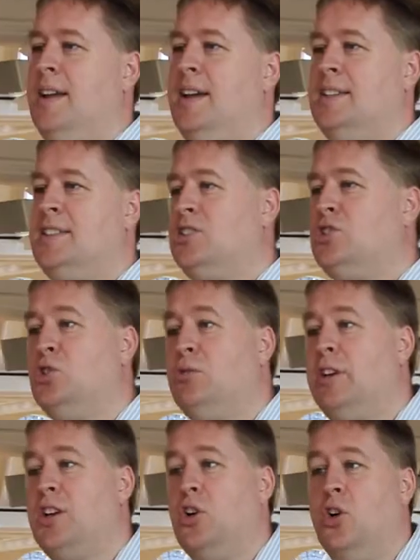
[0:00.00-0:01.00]
It's a
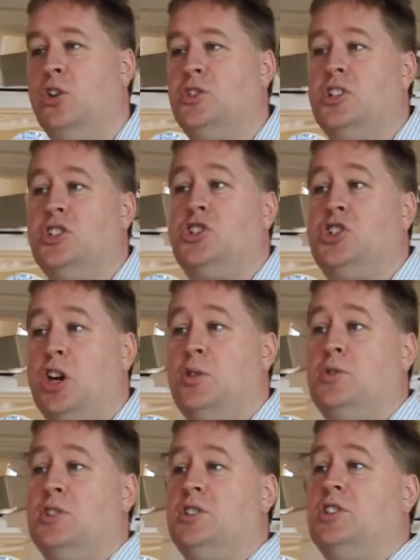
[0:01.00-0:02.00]
story God has
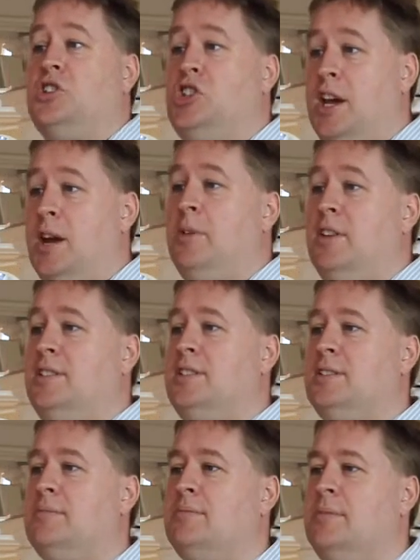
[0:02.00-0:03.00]
chosen to share with
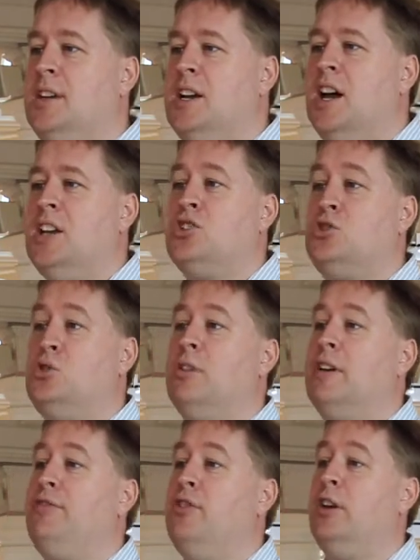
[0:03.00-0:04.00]
us, a
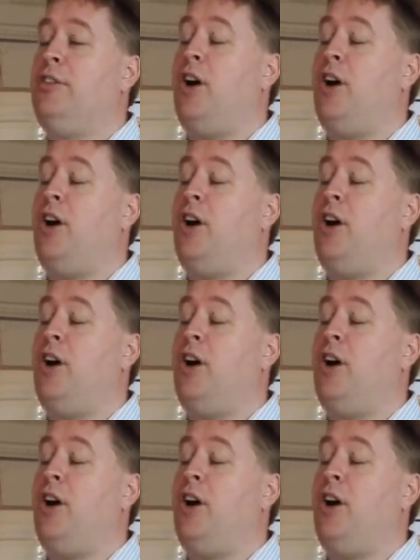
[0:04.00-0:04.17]
story full of